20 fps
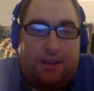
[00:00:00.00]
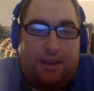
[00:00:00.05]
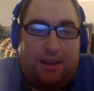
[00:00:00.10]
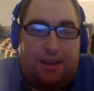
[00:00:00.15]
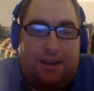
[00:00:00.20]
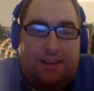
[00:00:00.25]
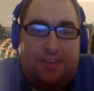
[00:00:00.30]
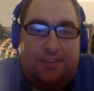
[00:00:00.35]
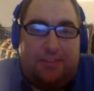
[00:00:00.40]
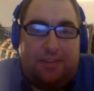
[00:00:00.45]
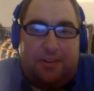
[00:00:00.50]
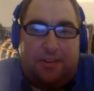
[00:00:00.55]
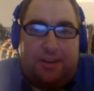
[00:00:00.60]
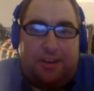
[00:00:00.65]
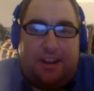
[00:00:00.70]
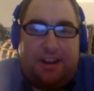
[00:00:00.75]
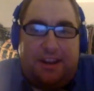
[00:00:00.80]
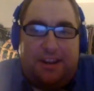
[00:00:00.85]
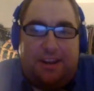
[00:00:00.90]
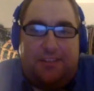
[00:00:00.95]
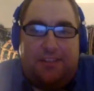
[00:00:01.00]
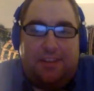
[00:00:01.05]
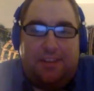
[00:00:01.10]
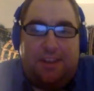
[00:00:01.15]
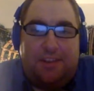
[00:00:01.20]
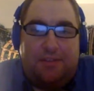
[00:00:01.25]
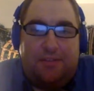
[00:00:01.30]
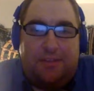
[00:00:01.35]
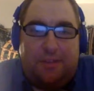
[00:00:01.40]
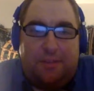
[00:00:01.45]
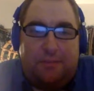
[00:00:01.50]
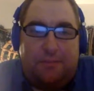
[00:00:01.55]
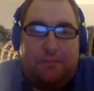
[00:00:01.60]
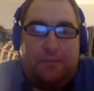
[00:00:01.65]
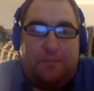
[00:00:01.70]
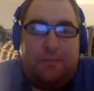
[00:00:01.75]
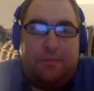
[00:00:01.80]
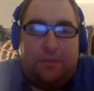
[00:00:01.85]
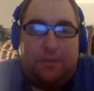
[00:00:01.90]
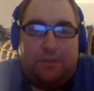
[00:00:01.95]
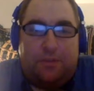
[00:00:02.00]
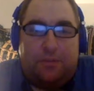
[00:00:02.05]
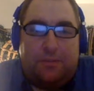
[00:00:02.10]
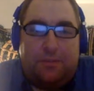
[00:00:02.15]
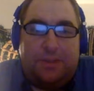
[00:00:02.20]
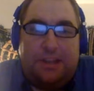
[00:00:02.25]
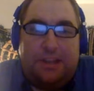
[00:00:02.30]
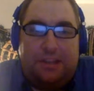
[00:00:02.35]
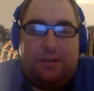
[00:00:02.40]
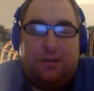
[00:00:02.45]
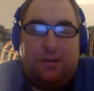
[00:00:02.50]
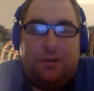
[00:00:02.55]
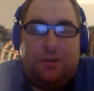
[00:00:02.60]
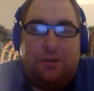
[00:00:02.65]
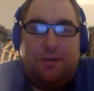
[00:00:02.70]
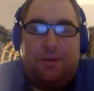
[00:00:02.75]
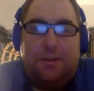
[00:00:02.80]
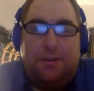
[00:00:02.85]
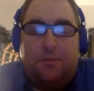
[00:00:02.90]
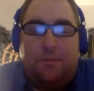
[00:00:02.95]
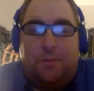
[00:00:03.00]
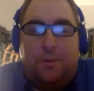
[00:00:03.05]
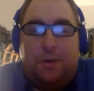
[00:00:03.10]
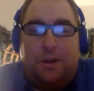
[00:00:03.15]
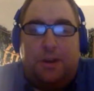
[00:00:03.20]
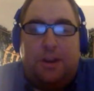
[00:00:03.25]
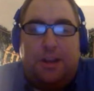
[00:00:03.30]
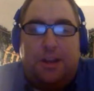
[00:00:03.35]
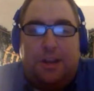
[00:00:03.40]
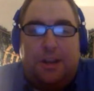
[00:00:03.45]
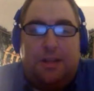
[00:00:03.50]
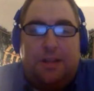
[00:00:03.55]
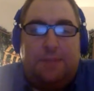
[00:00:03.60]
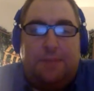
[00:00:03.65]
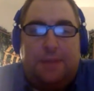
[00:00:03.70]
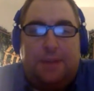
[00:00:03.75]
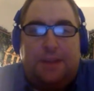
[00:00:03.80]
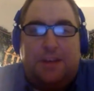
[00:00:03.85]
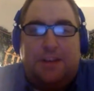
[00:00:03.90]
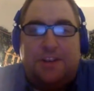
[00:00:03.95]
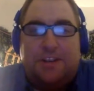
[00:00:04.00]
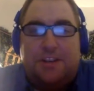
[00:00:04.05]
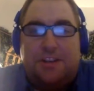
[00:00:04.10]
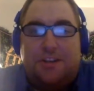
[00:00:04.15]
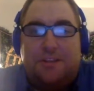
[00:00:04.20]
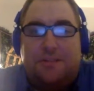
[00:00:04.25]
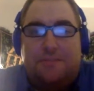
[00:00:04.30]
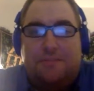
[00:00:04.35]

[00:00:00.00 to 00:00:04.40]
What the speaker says: Eliezer Hernandez gives up 3 earned and 1 inning pitched.